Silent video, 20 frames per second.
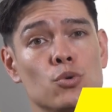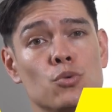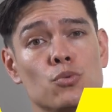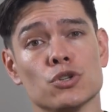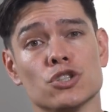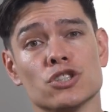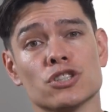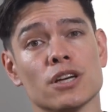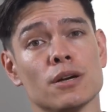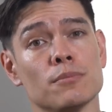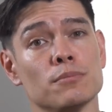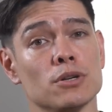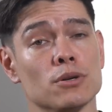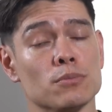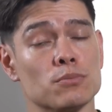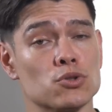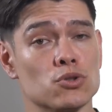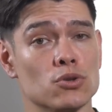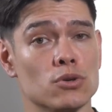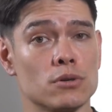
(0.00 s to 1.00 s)
which can be
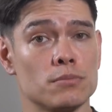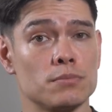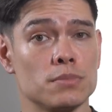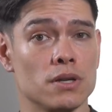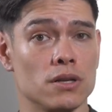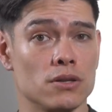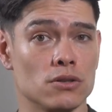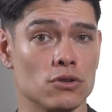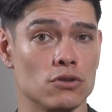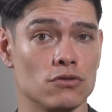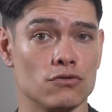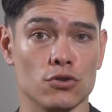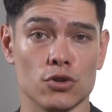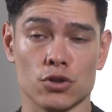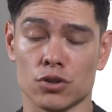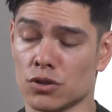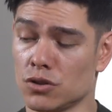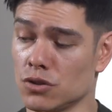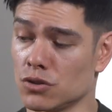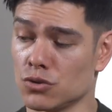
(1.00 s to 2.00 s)
absorbed and
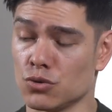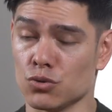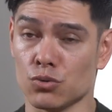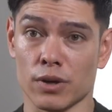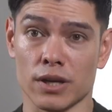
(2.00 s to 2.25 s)
converted into